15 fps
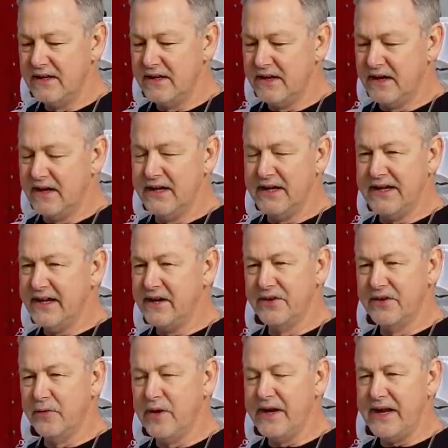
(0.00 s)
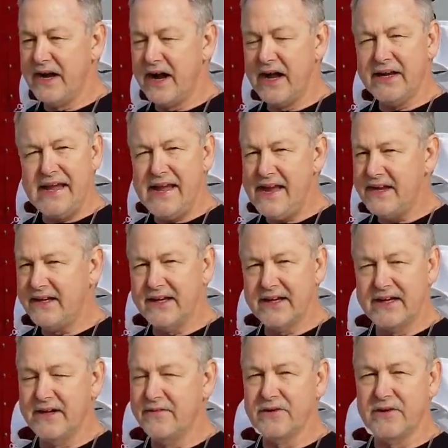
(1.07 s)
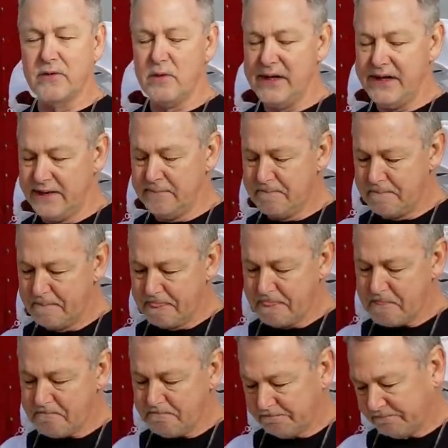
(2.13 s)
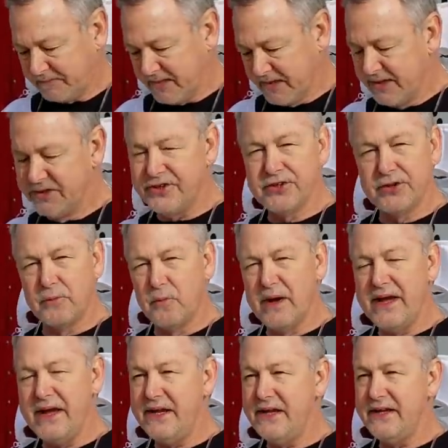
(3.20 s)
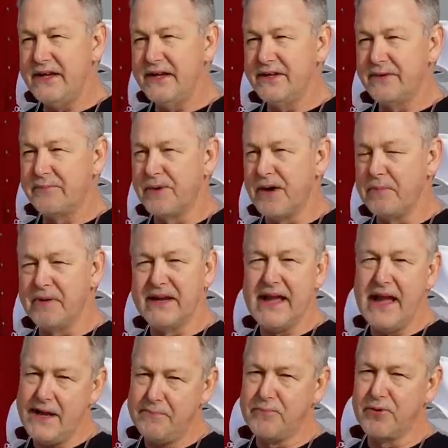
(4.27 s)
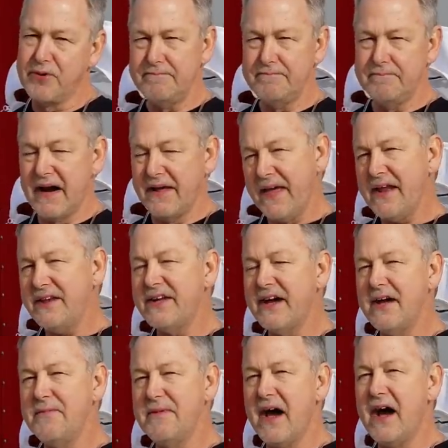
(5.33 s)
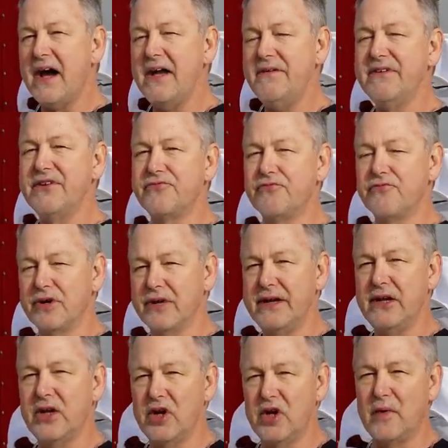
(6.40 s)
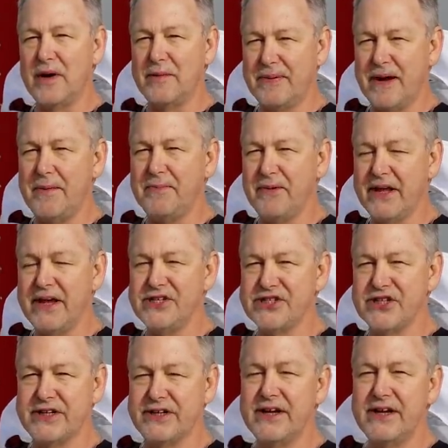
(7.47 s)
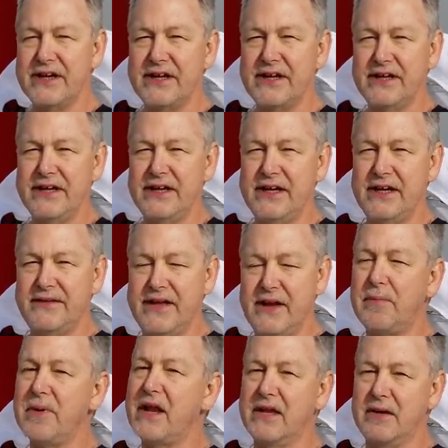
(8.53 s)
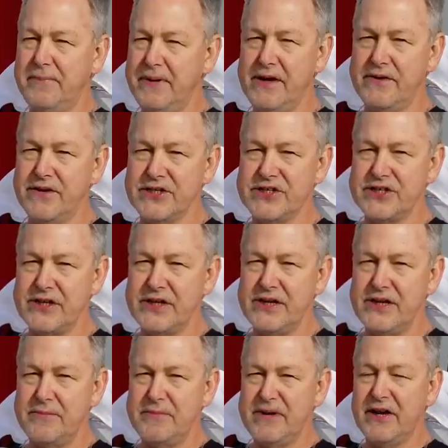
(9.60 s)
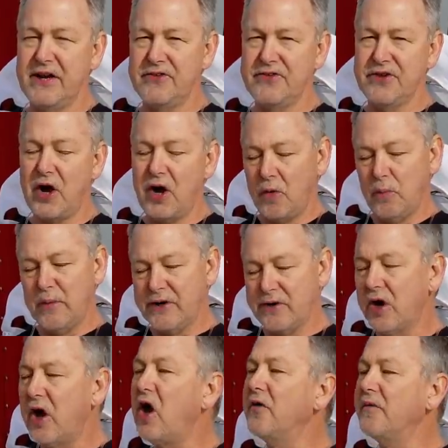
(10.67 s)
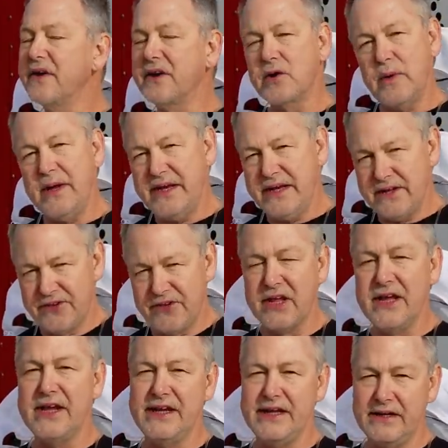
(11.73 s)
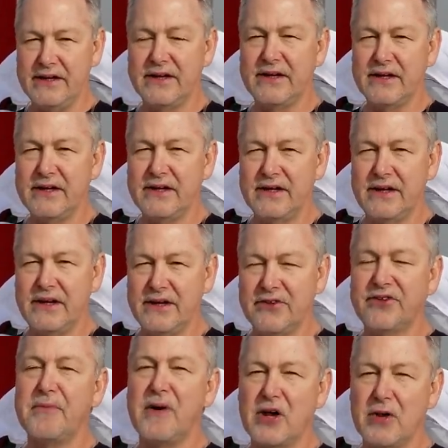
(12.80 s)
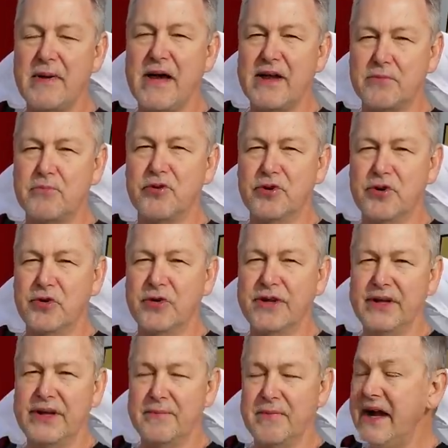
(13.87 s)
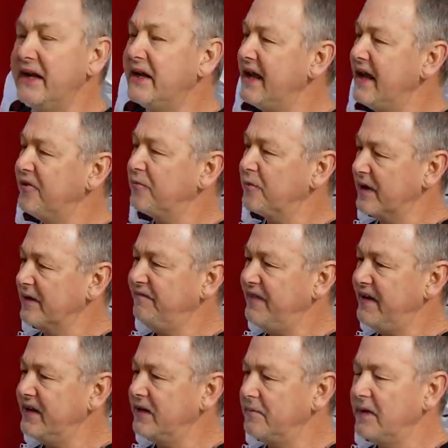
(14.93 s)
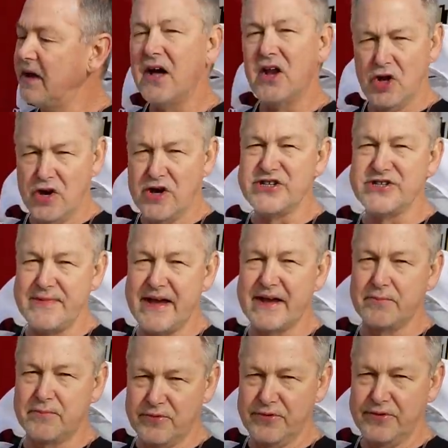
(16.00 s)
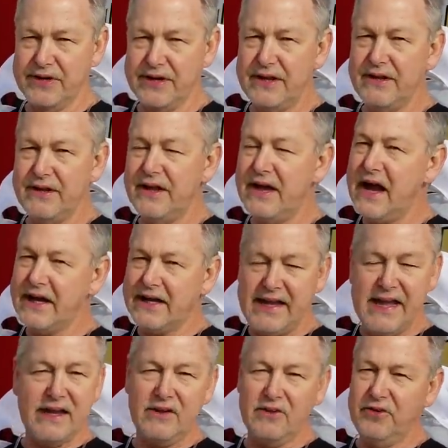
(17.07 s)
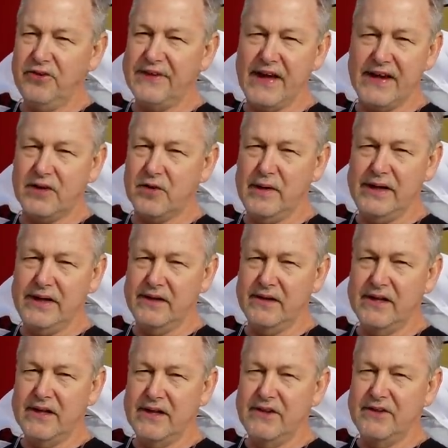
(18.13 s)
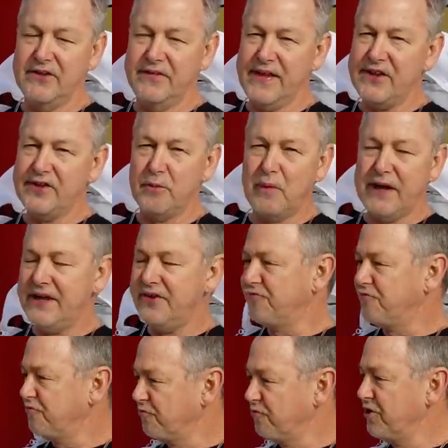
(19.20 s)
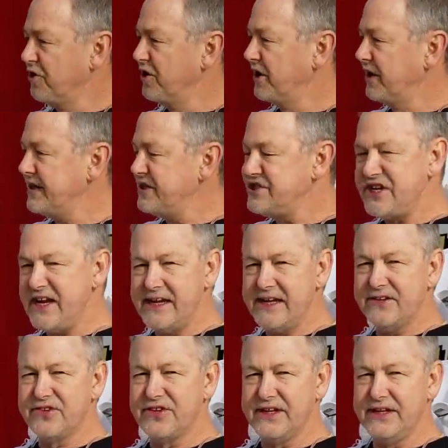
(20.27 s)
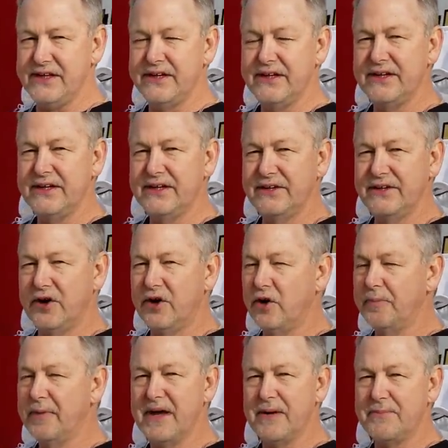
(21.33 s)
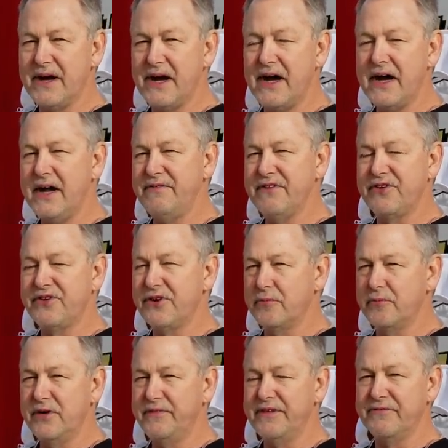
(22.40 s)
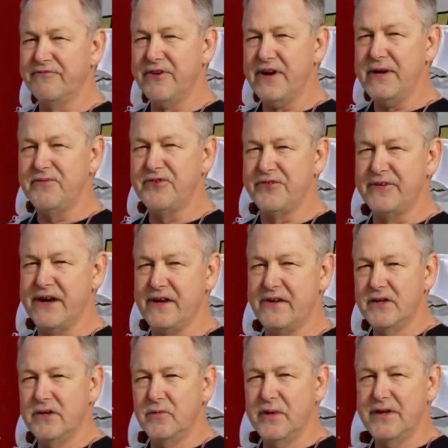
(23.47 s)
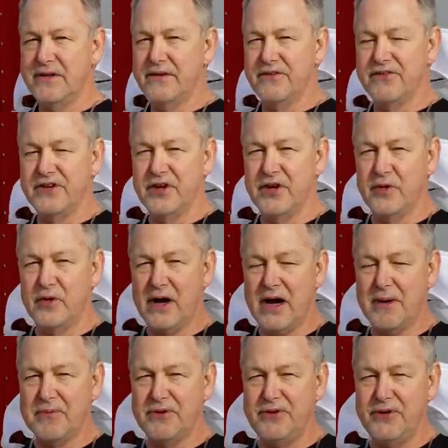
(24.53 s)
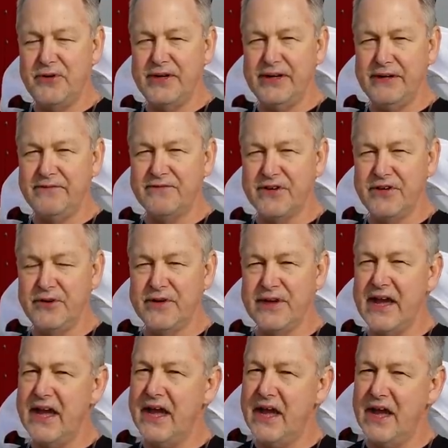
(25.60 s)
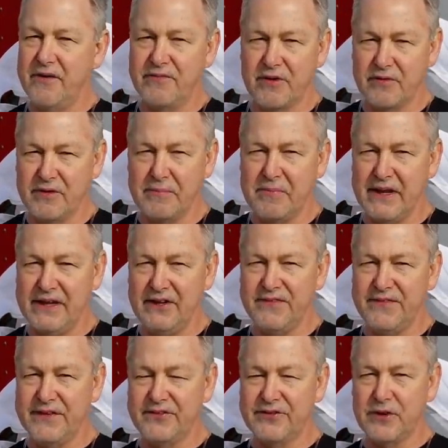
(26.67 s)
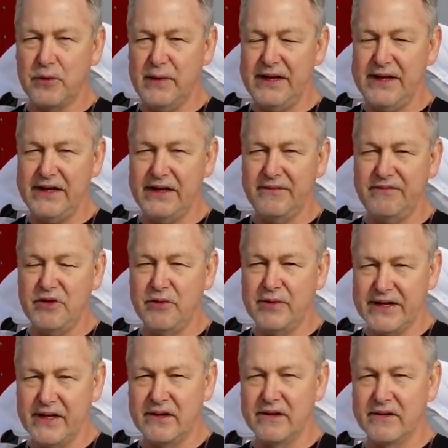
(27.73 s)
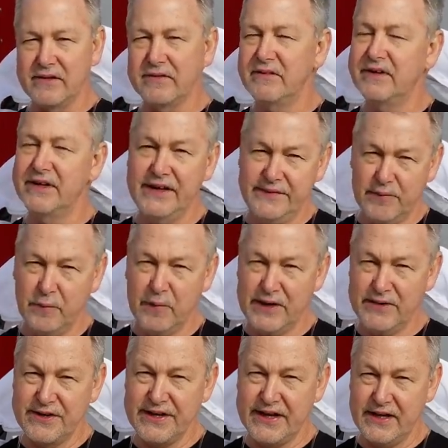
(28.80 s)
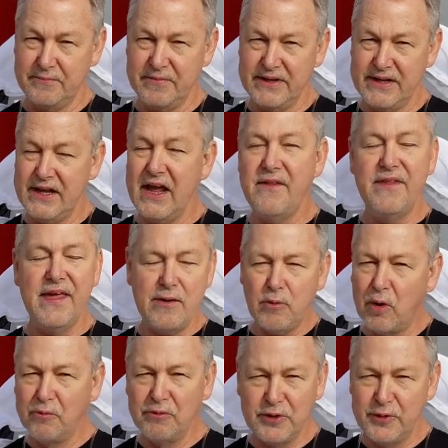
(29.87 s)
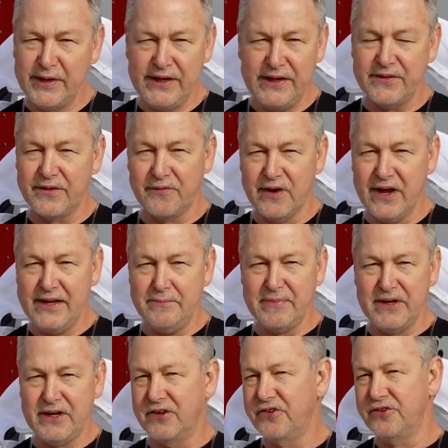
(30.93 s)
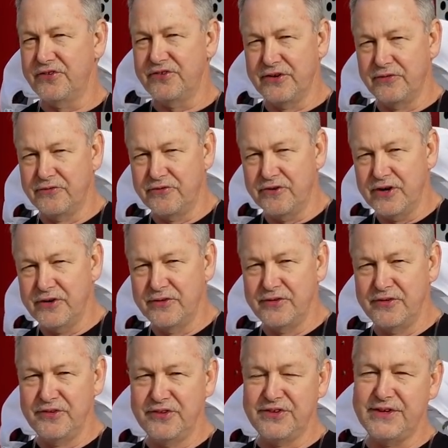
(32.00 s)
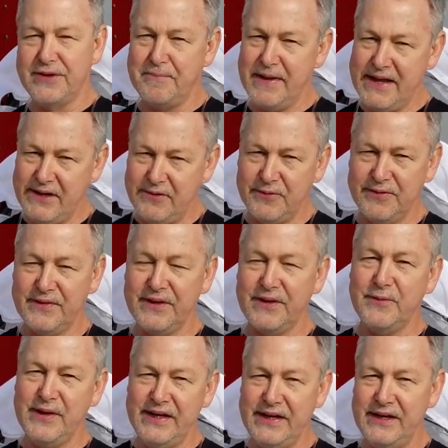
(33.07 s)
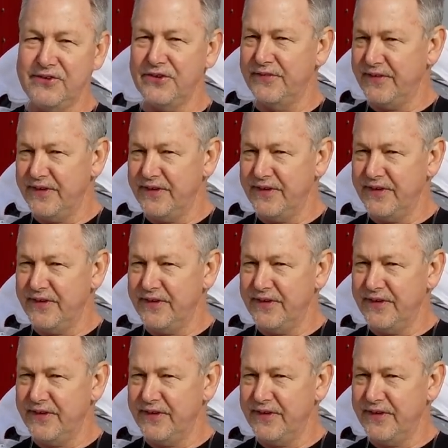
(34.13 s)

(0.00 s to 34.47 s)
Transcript: Uh, in Illinois, I can't get another queen until way into probably April. By that time, the hive is really low on population and they'll probably perish because all winter long, the queen is laying a small amount of brood. And in my case, when I feed them, a large amount of brood. I can't lose that queen. So that's why it's really chancy to open up a hive and start moving frames around when there's no opportunity for you to ever replace this queen if you kill her in the wintertime. And they won't do it either, right? Because there's no drones to mate with the queen, so they're